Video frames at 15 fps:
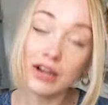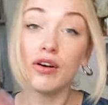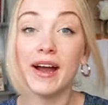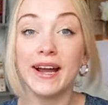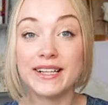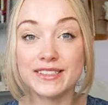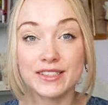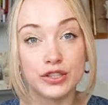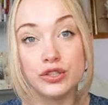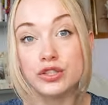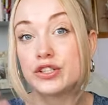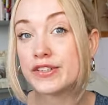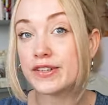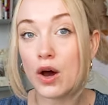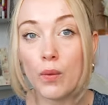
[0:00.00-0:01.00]
And greys, you
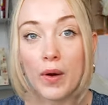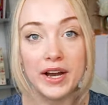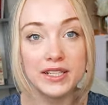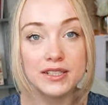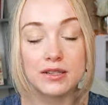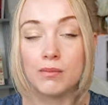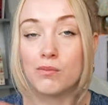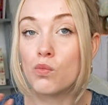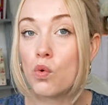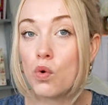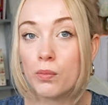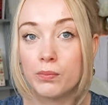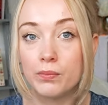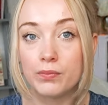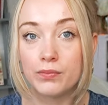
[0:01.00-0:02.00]
can start wearing some
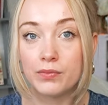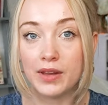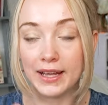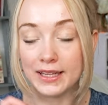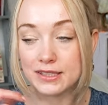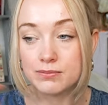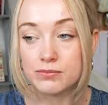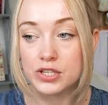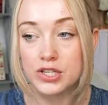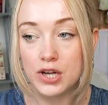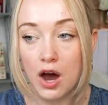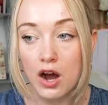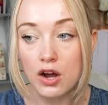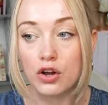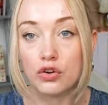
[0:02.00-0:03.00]
warm, like some
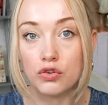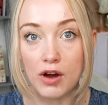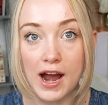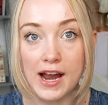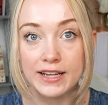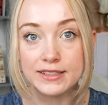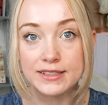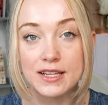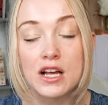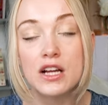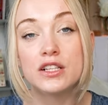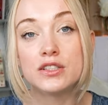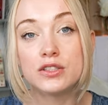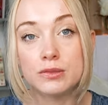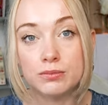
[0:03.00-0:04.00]
darker greys,
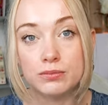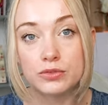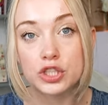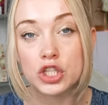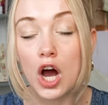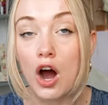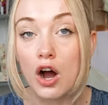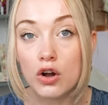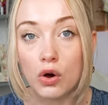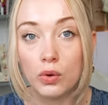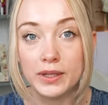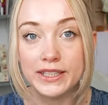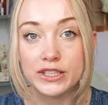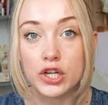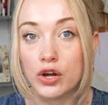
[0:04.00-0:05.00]
some
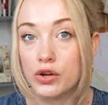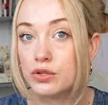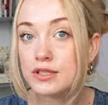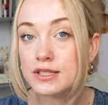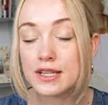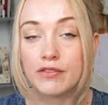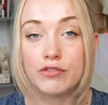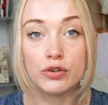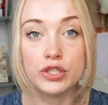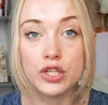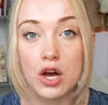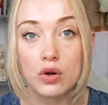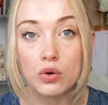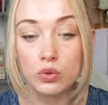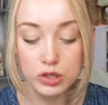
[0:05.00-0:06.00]
charcoaly tones if you're a
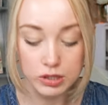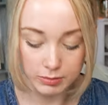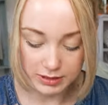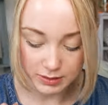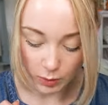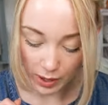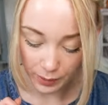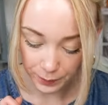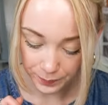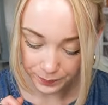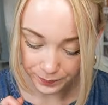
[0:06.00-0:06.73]
dark autumn as well.